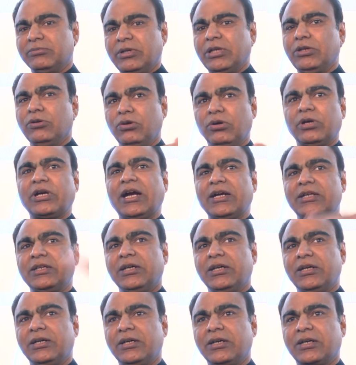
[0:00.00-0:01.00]
when you look at
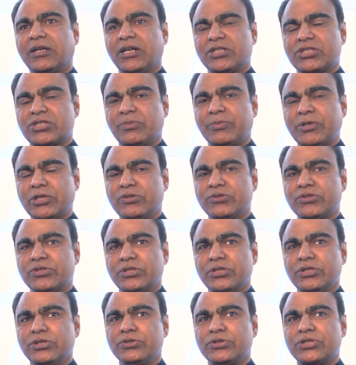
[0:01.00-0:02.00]
the customer
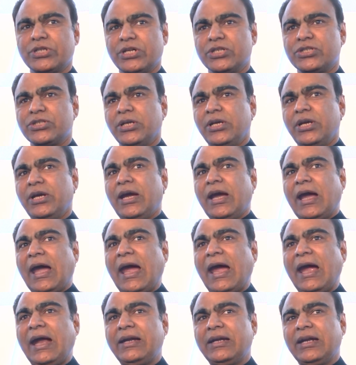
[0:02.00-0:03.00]
usage.
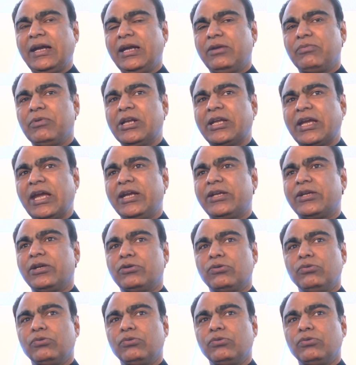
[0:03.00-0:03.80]
And it will cater